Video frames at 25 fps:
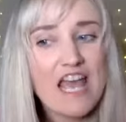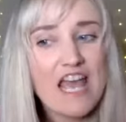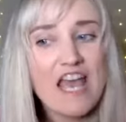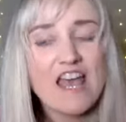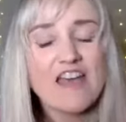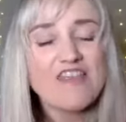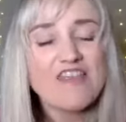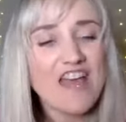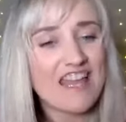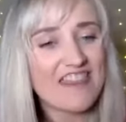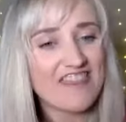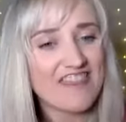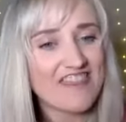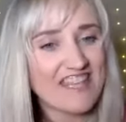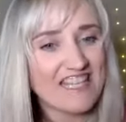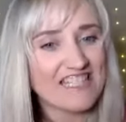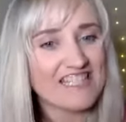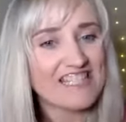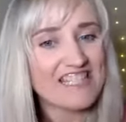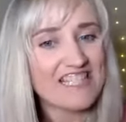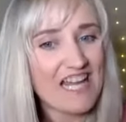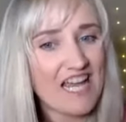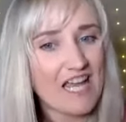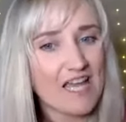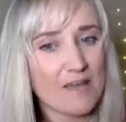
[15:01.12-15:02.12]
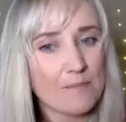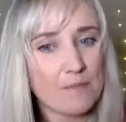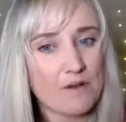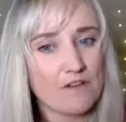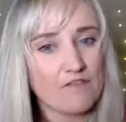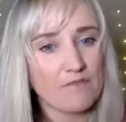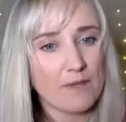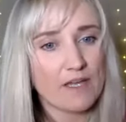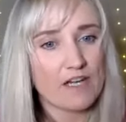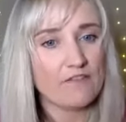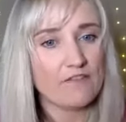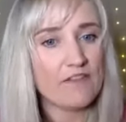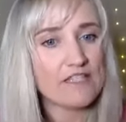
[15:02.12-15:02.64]
that this type of
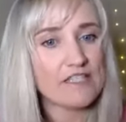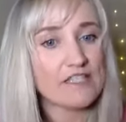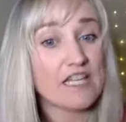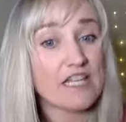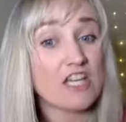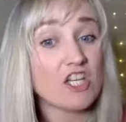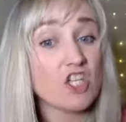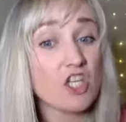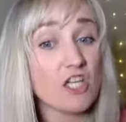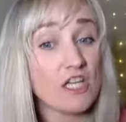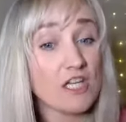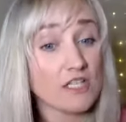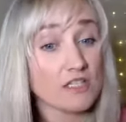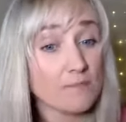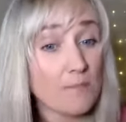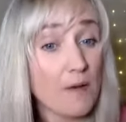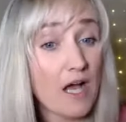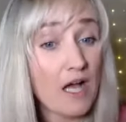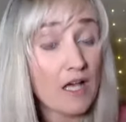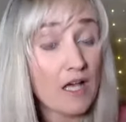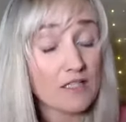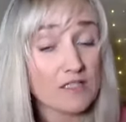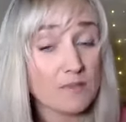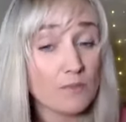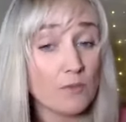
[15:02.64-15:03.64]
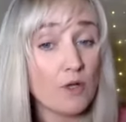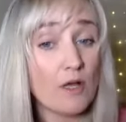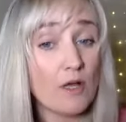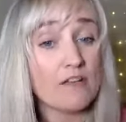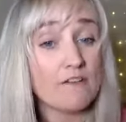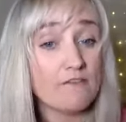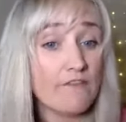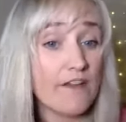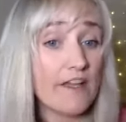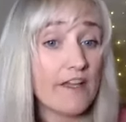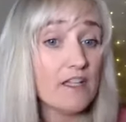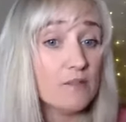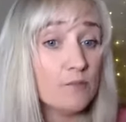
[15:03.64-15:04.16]
manifestation is possible and
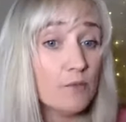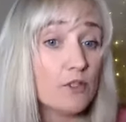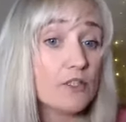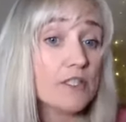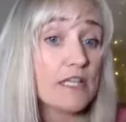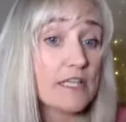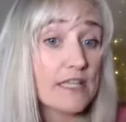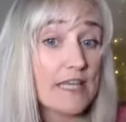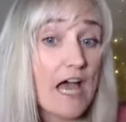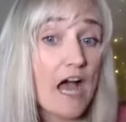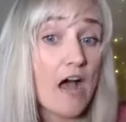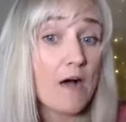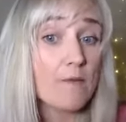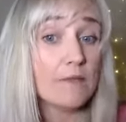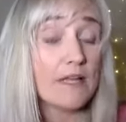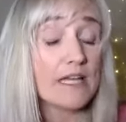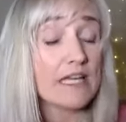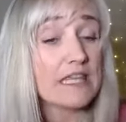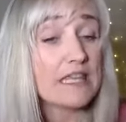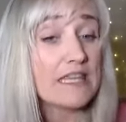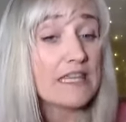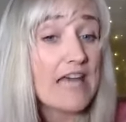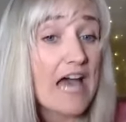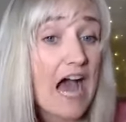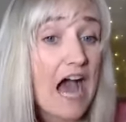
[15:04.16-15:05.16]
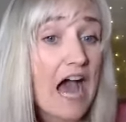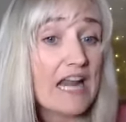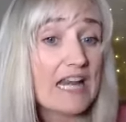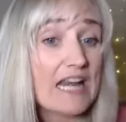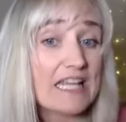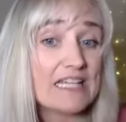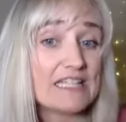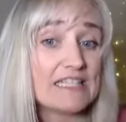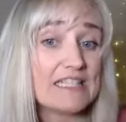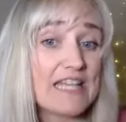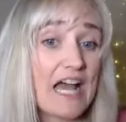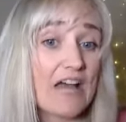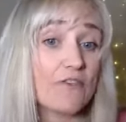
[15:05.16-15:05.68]
available to them. Like that
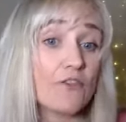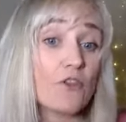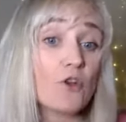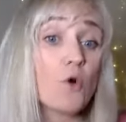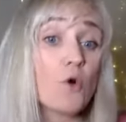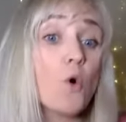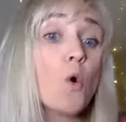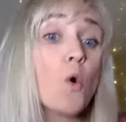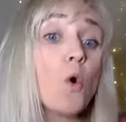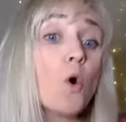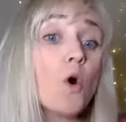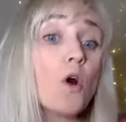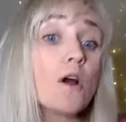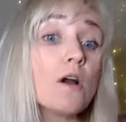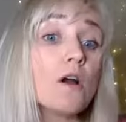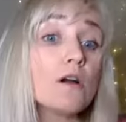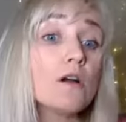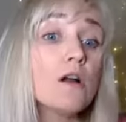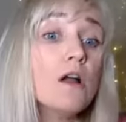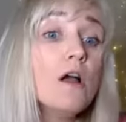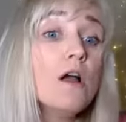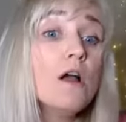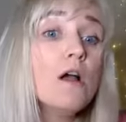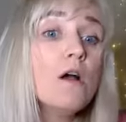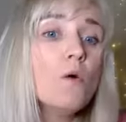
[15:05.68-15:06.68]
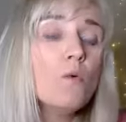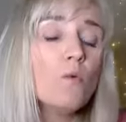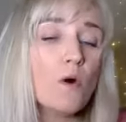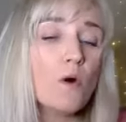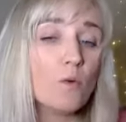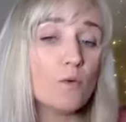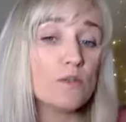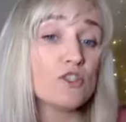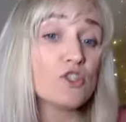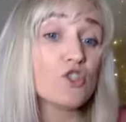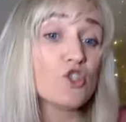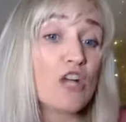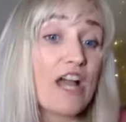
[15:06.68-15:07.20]
is at the core what
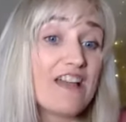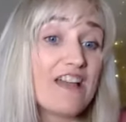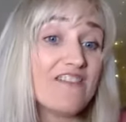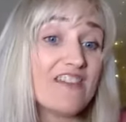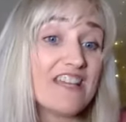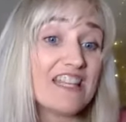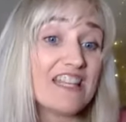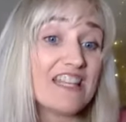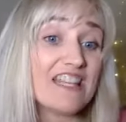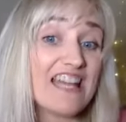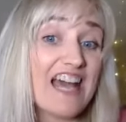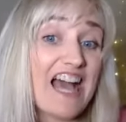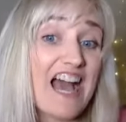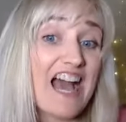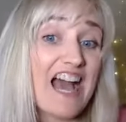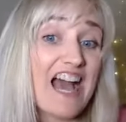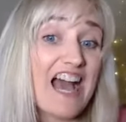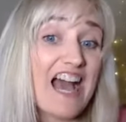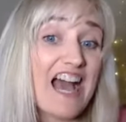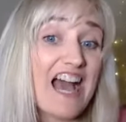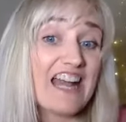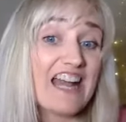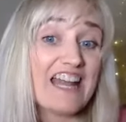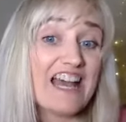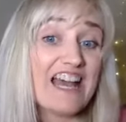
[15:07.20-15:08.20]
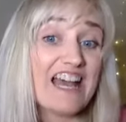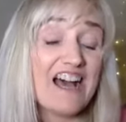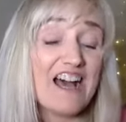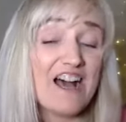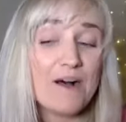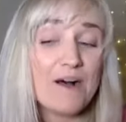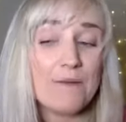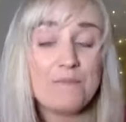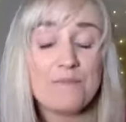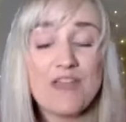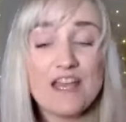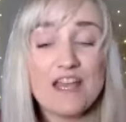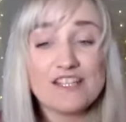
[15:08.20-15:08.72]
was driving that.
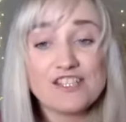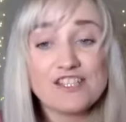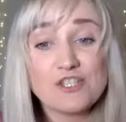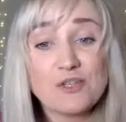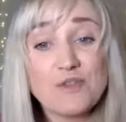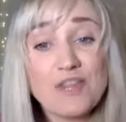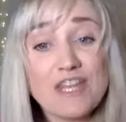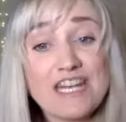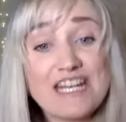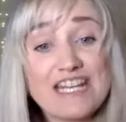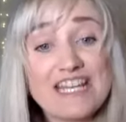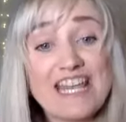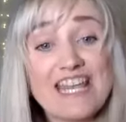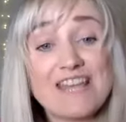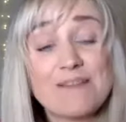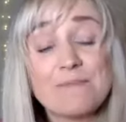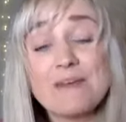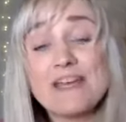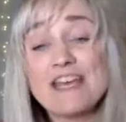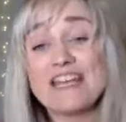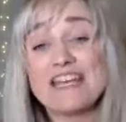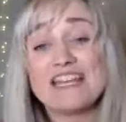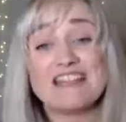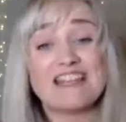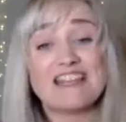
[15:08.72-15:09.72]
And so then it came in, and then